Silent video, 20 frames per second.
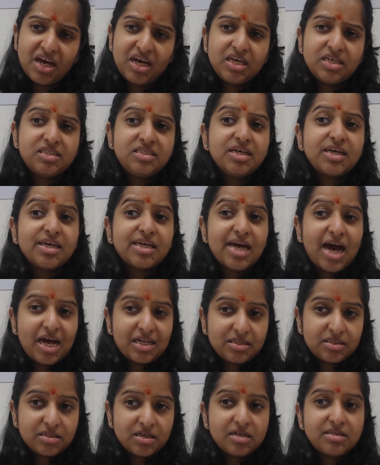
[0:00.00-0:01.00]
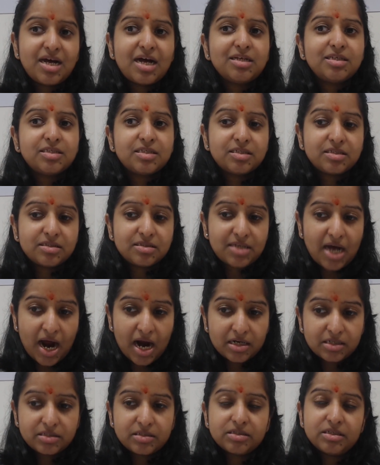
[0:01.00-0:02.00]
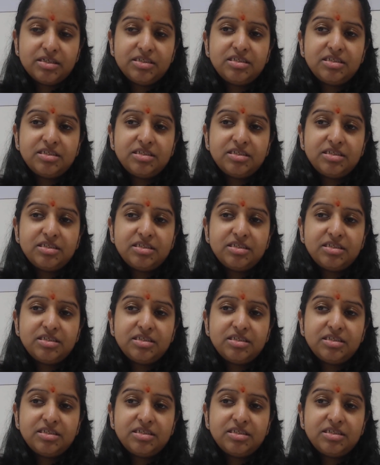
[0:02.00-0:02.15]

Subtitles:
is the cancer that starts